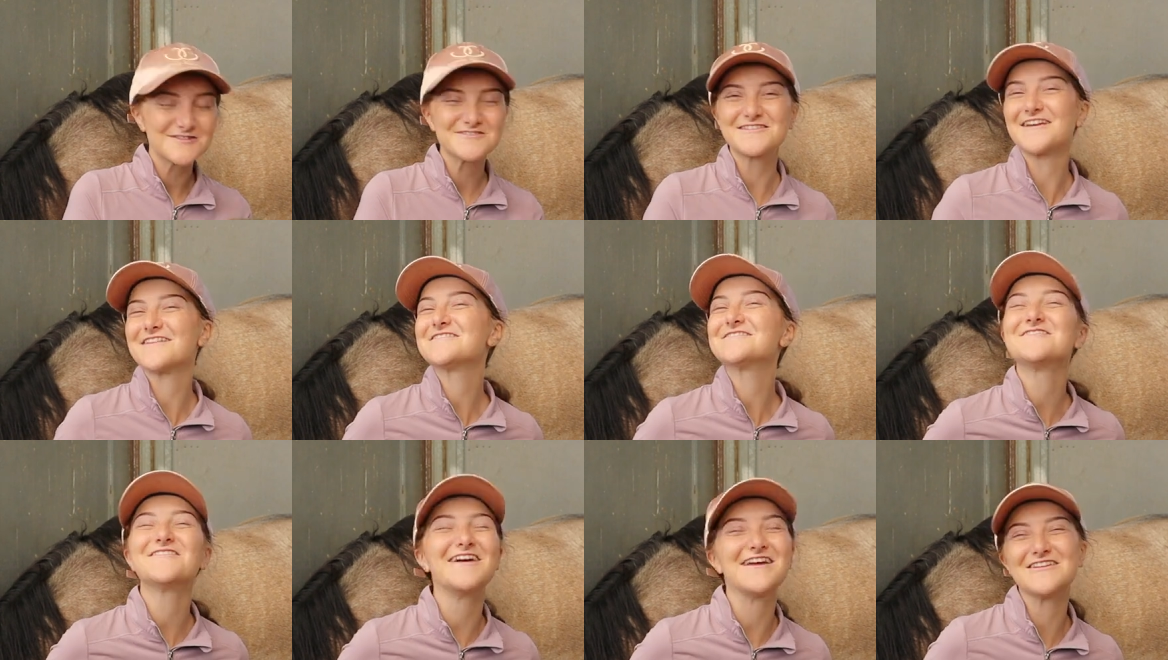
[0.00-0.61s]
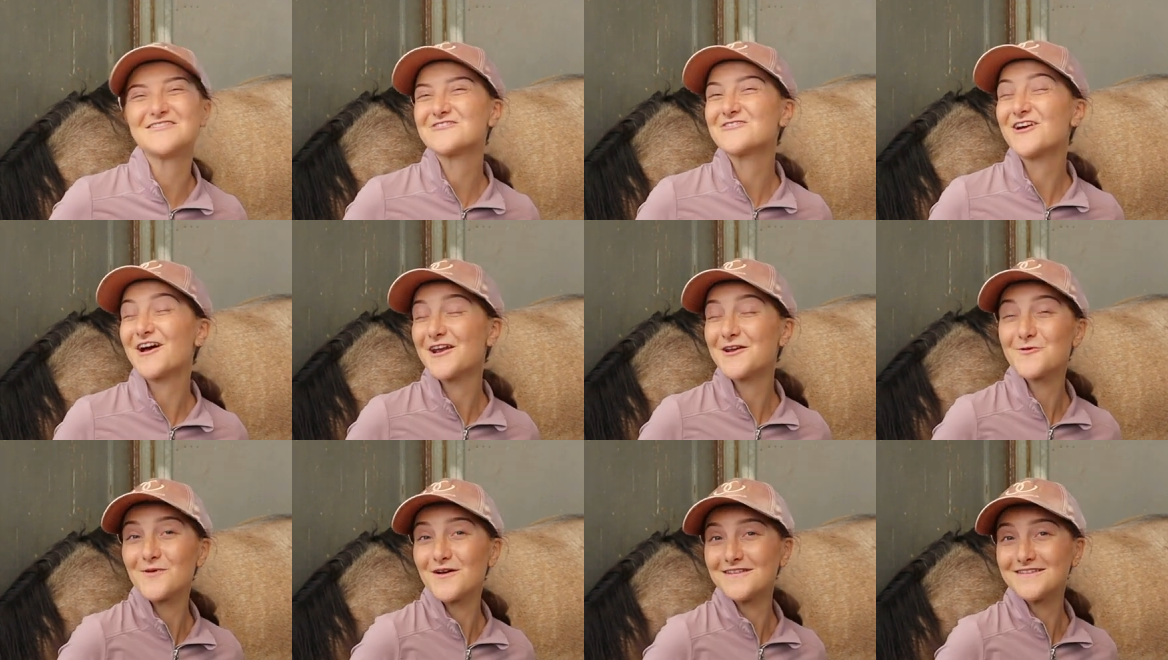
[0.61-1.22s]
Shout out to
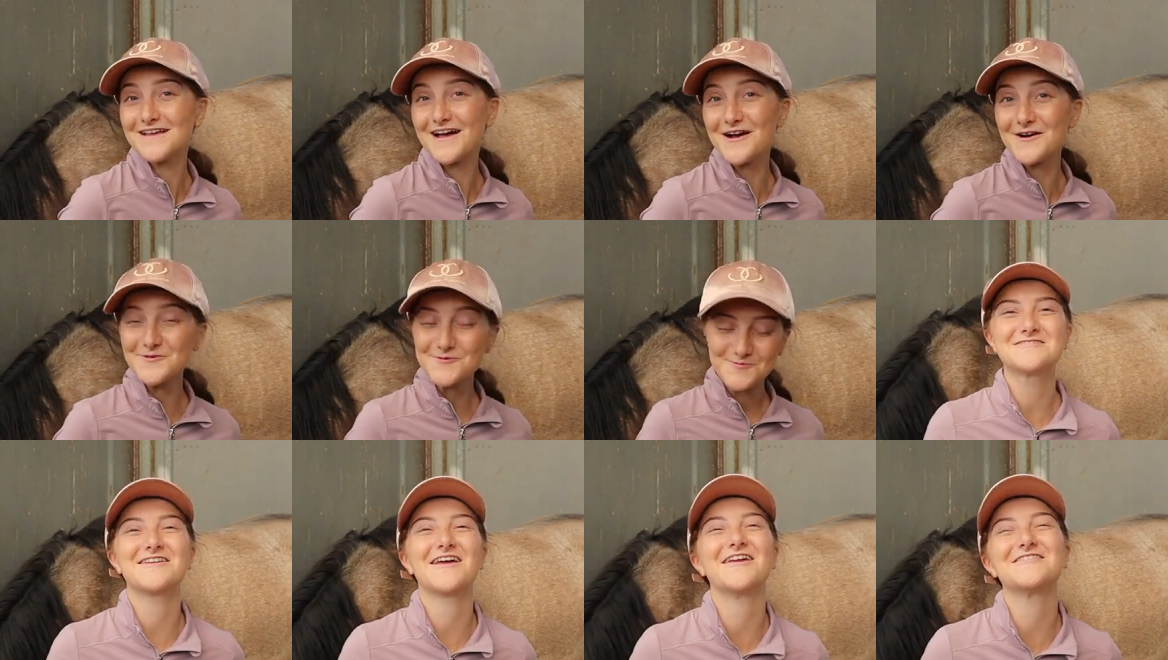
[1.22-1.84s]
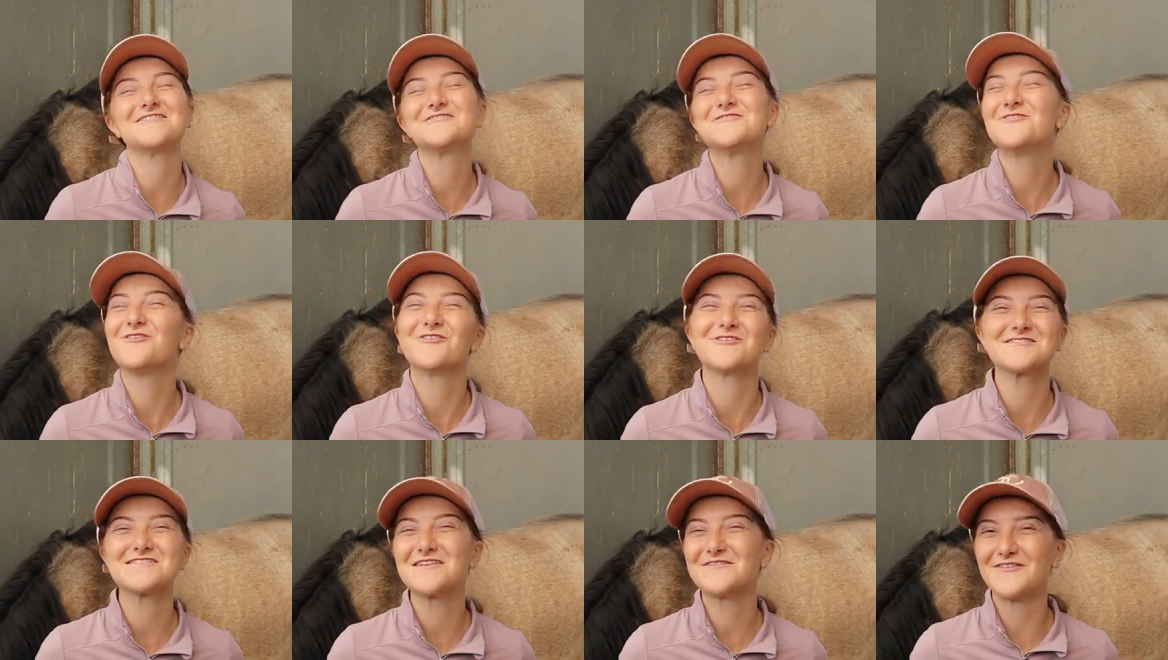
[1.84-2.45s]
Adriana Willow. Shout out to
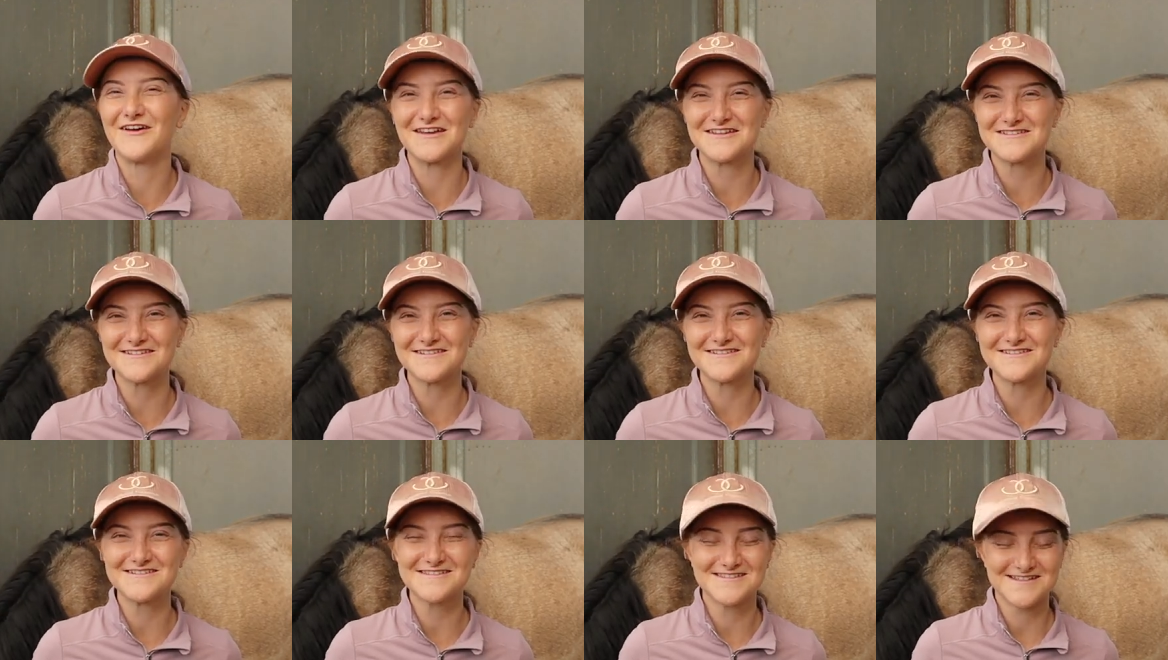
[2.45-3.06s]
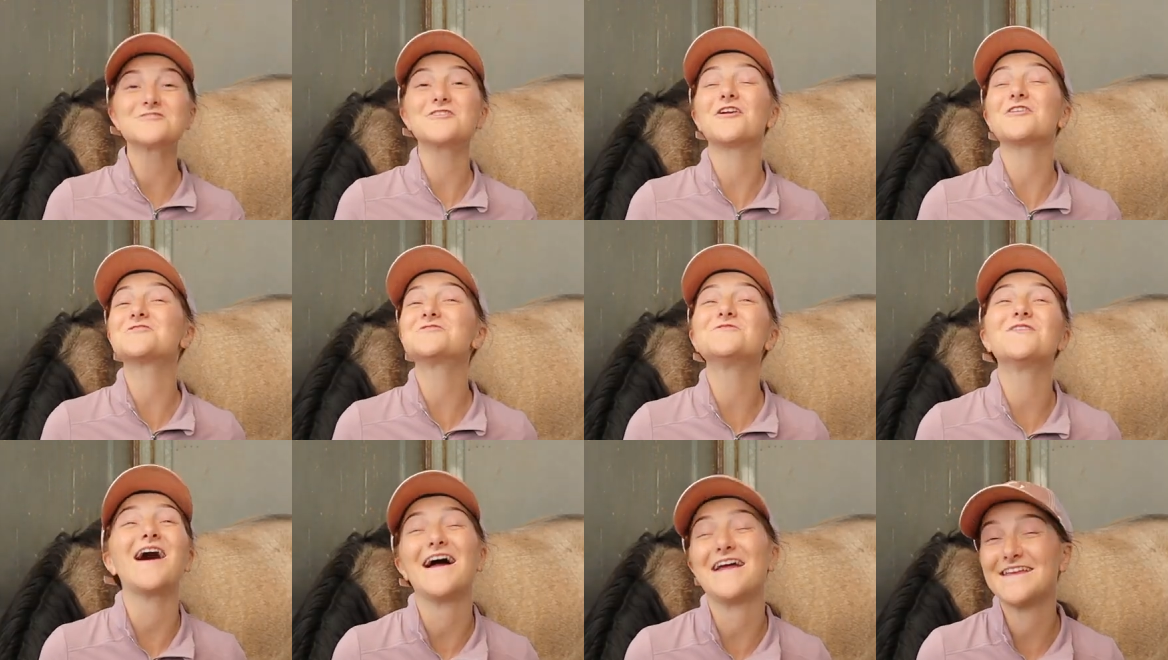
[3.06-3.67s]
Horse Adventures. Shout out
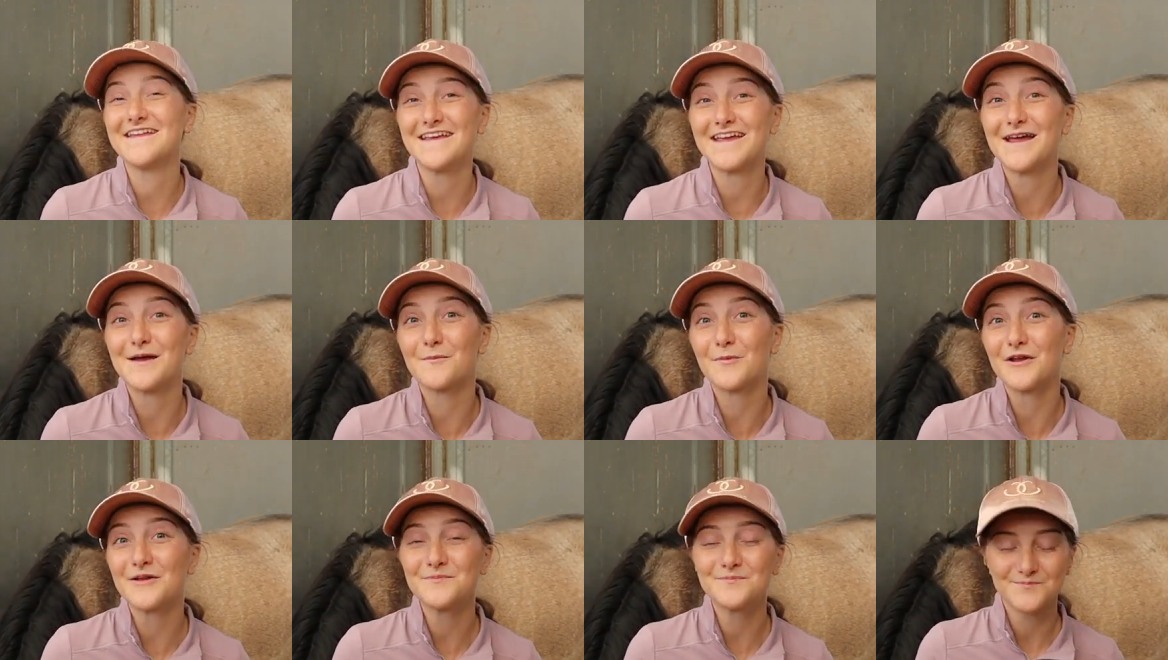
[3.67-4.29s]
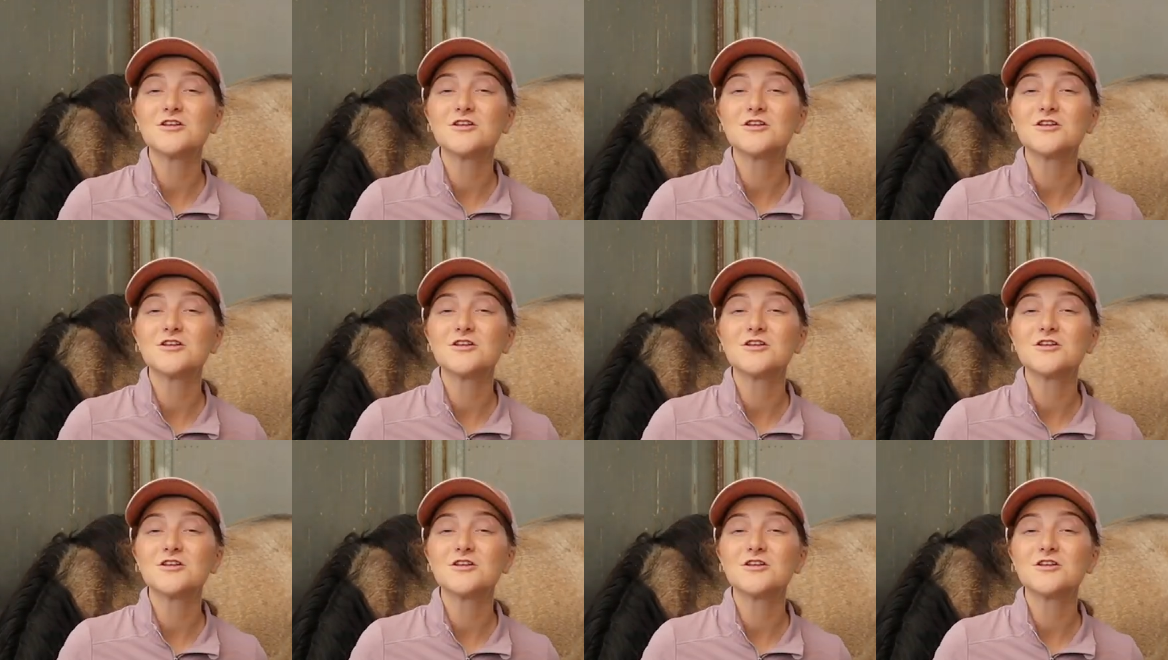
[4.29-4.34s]
to Heidi Cameron.